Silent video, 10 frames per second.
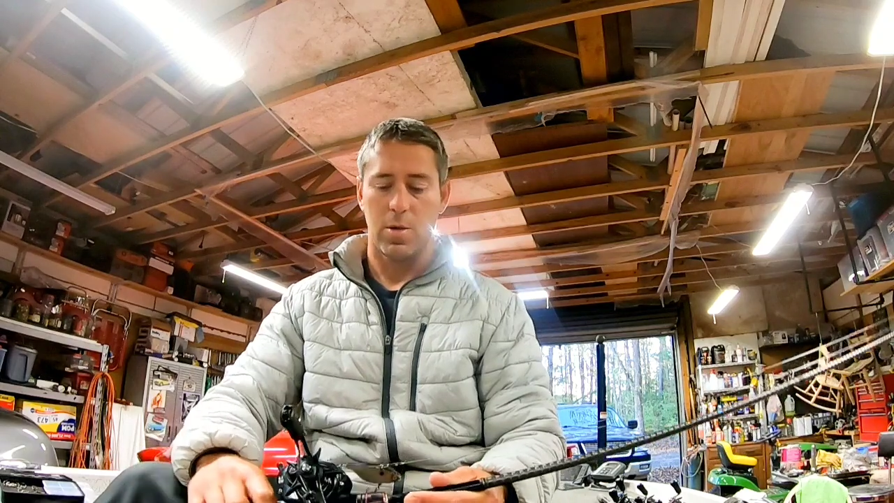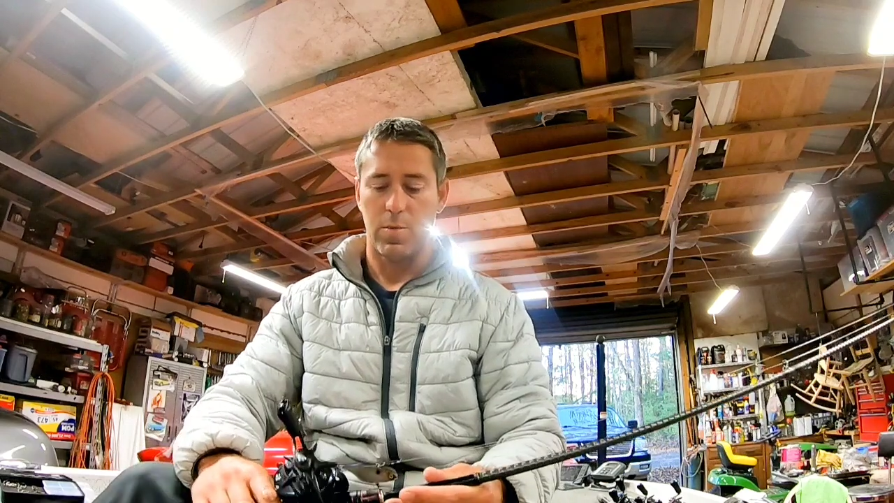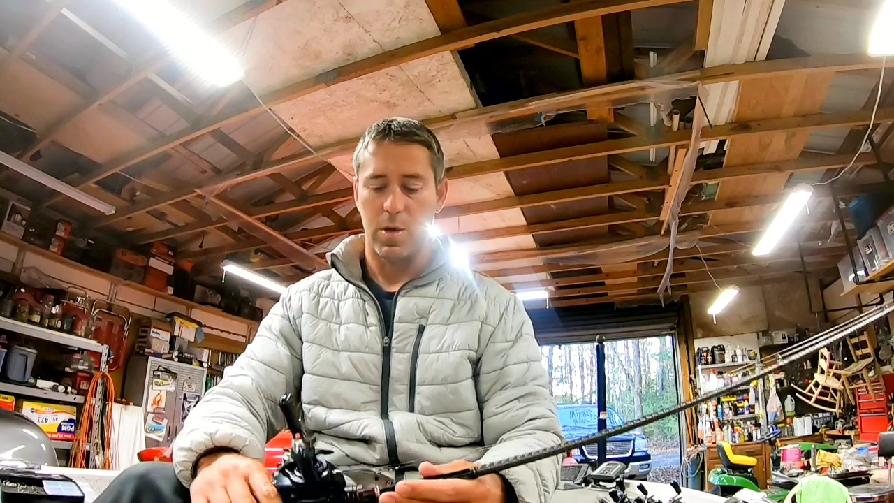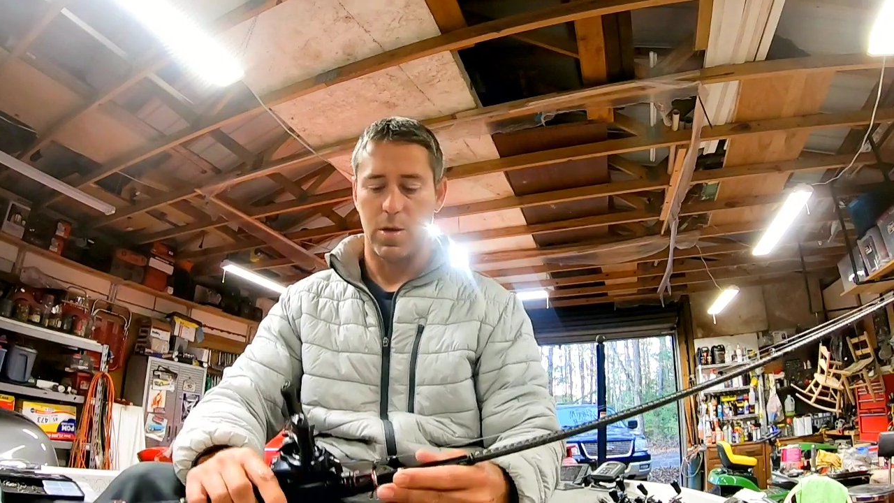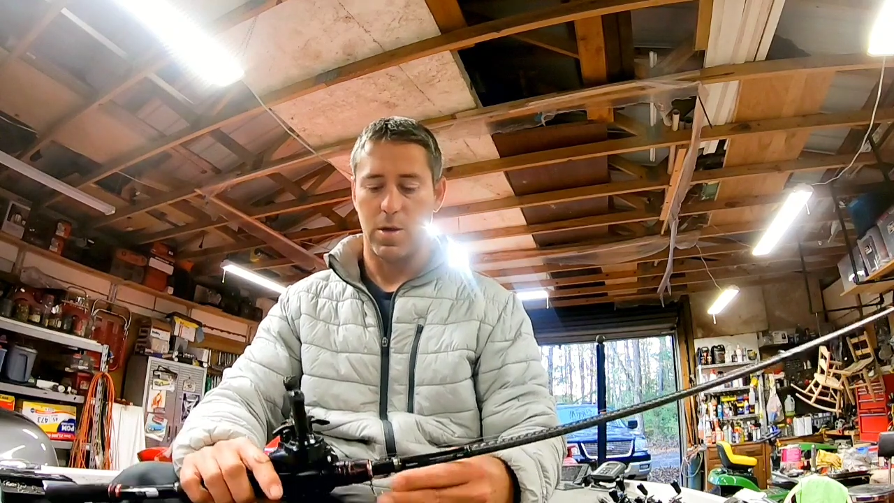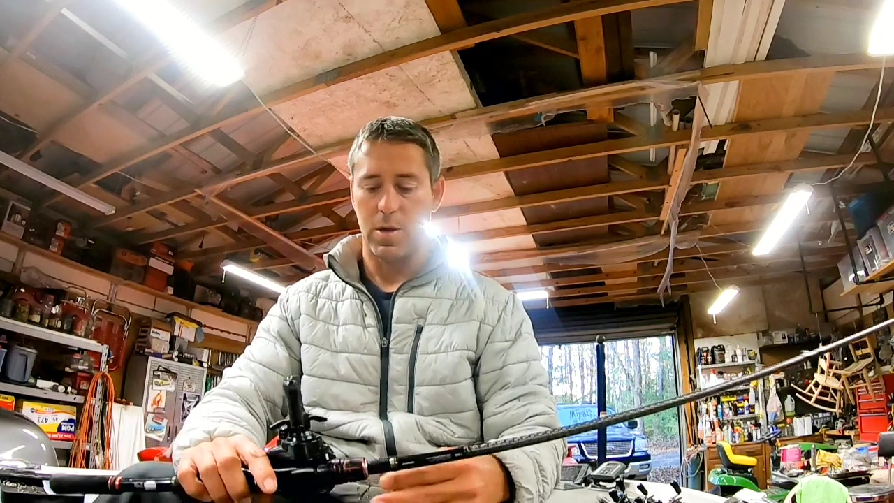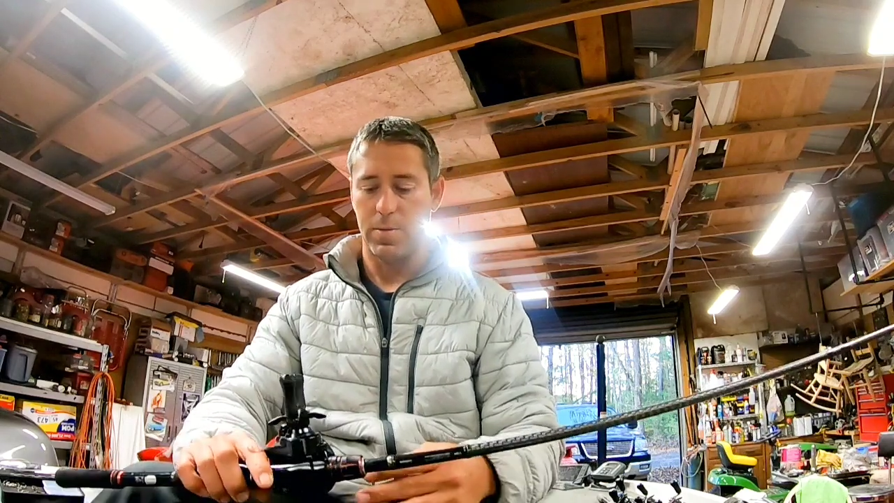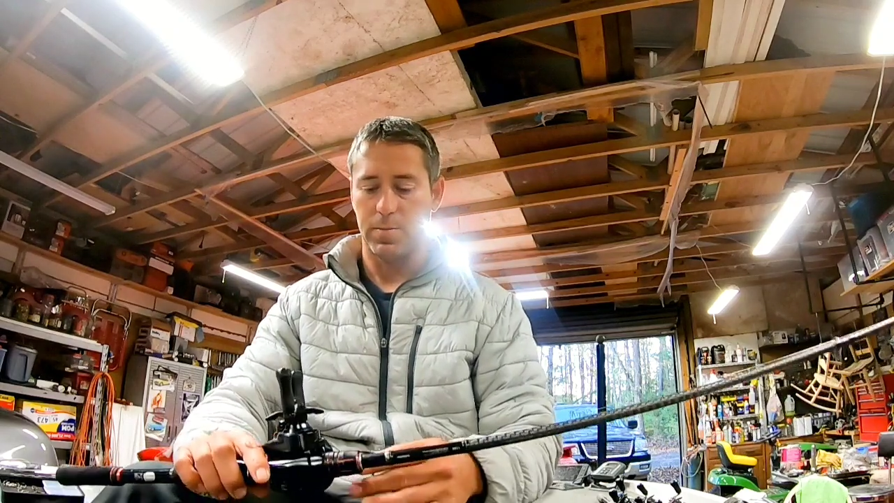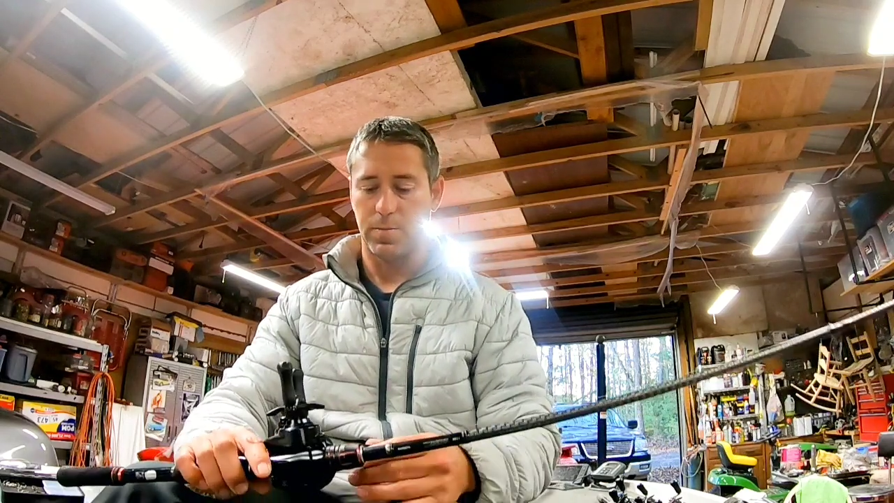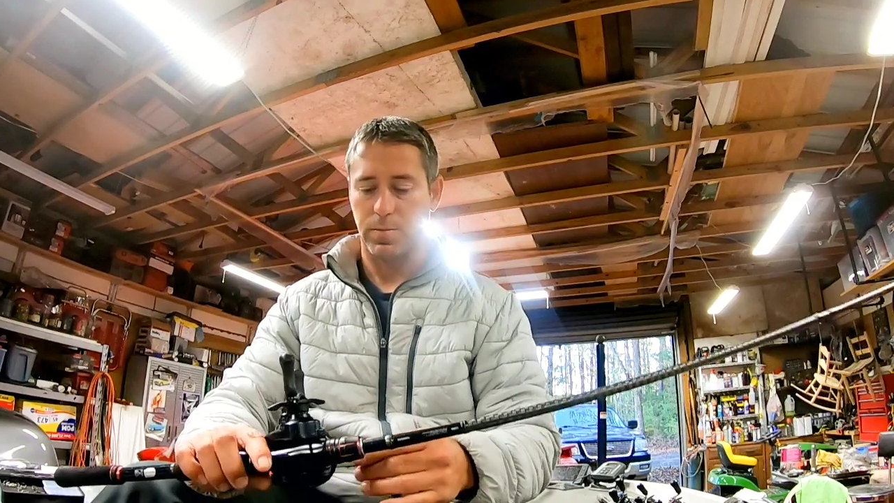But
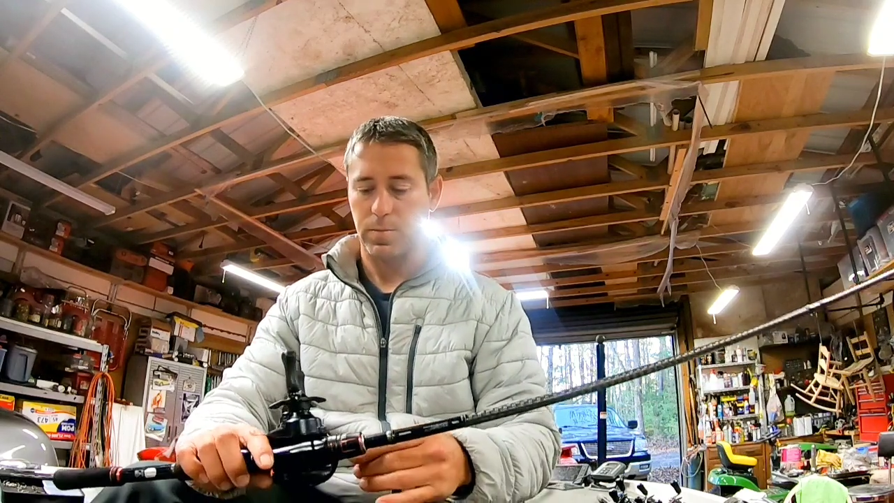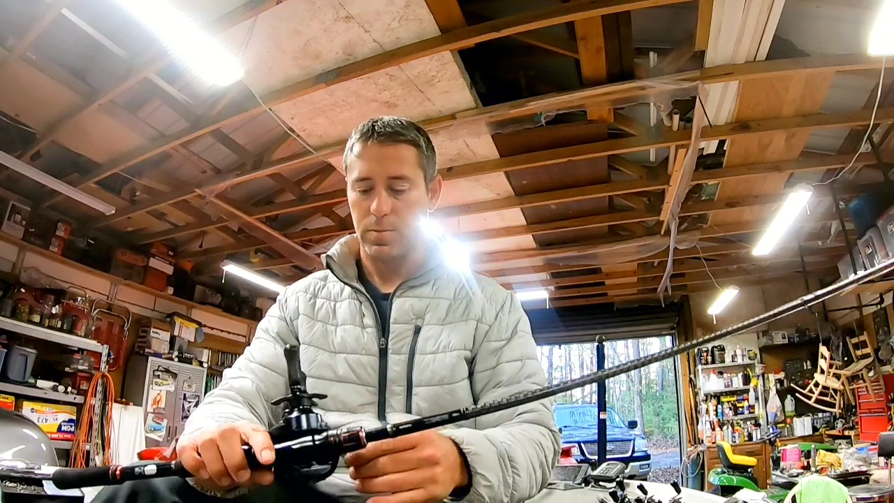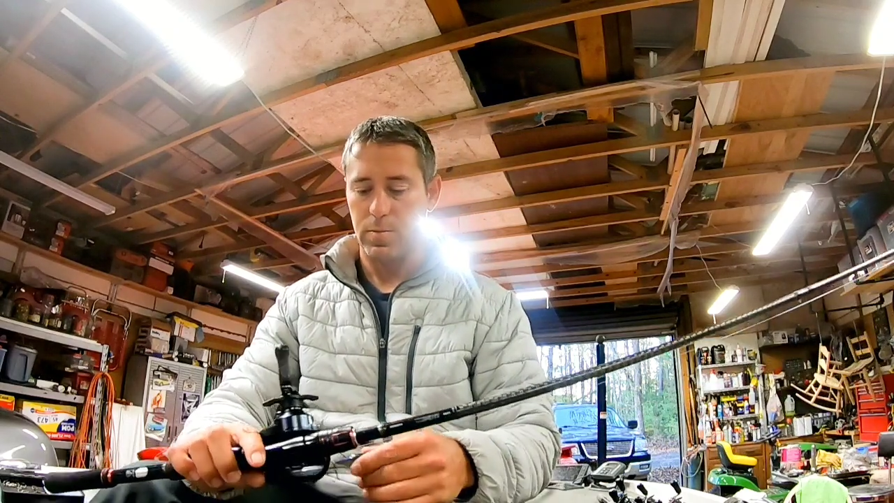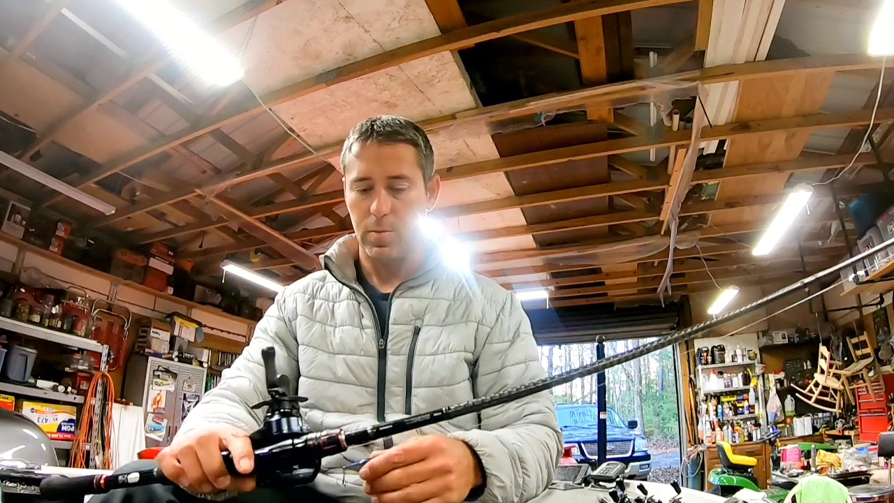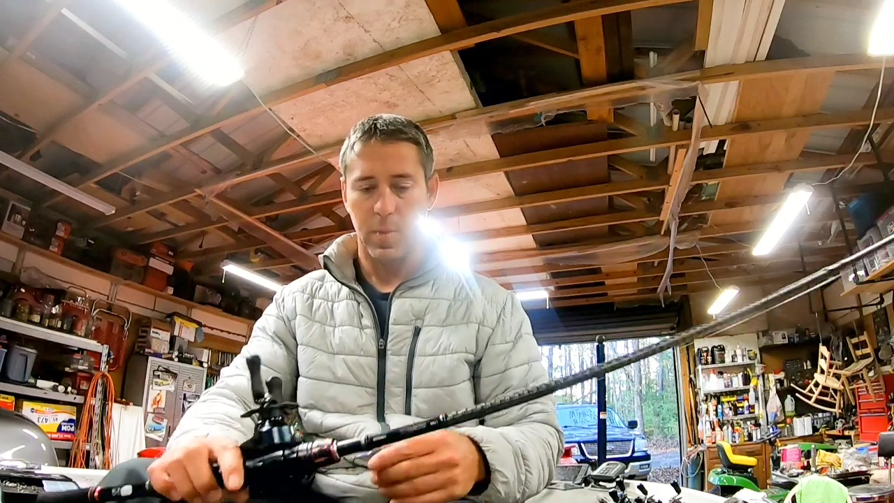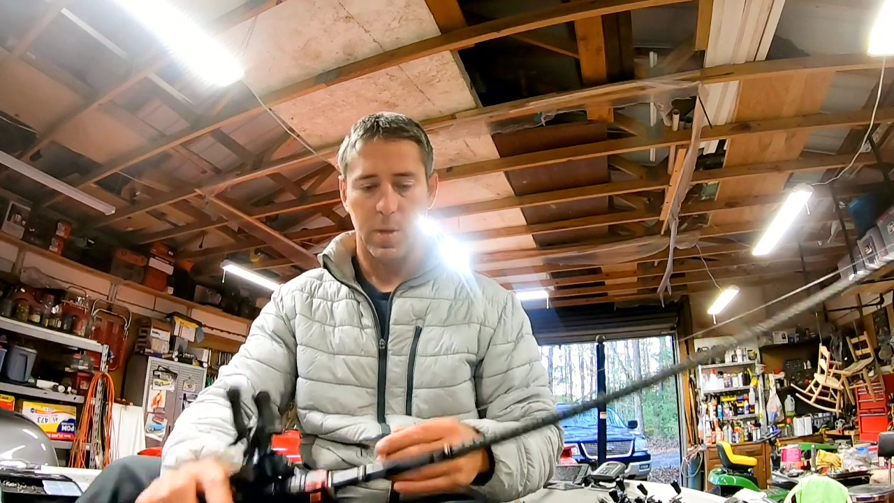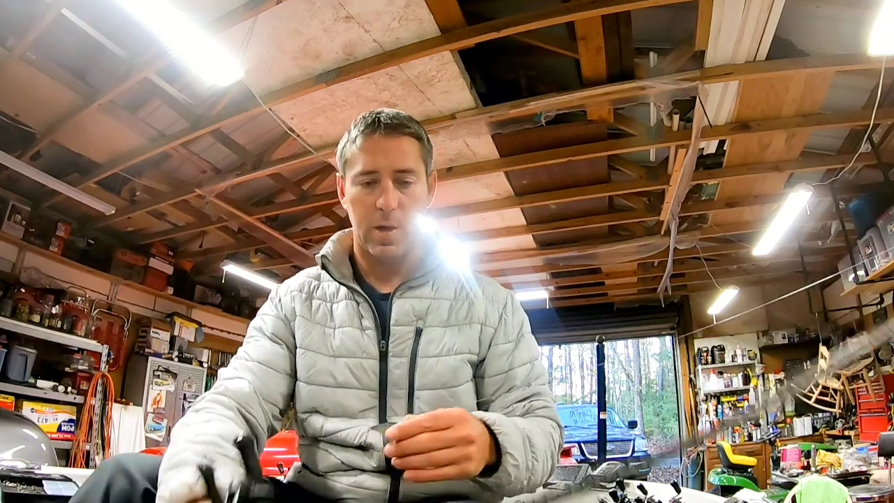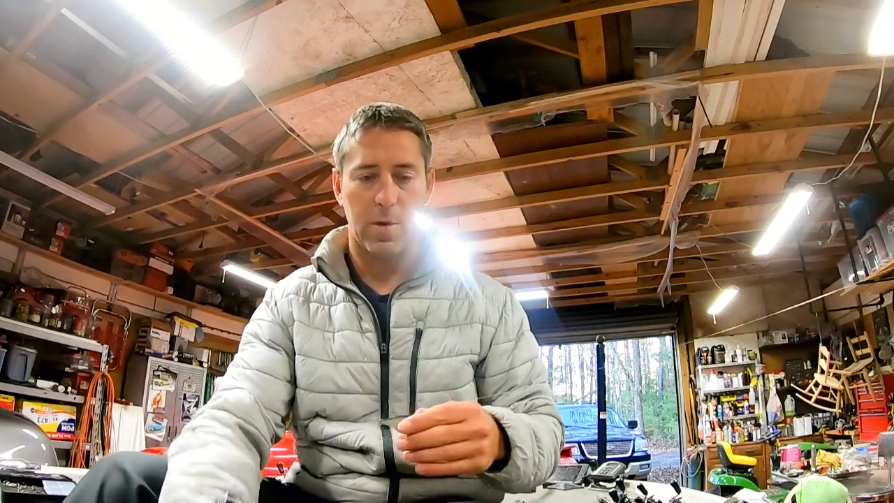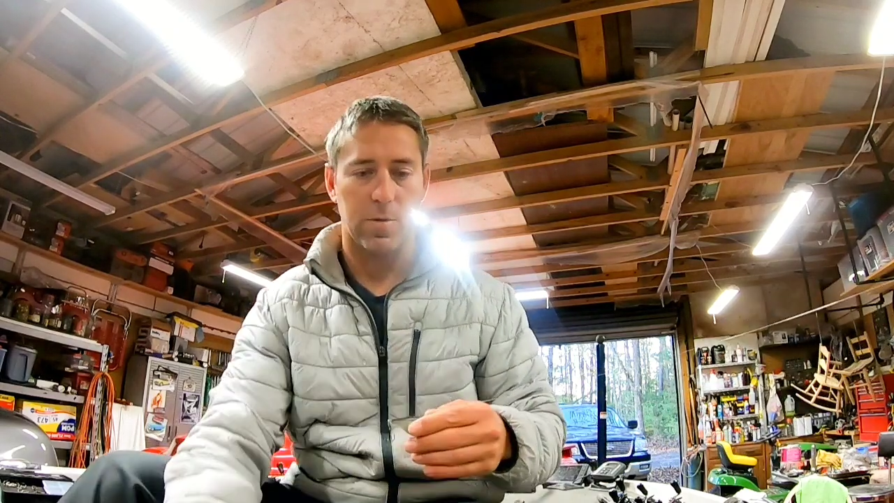anyway,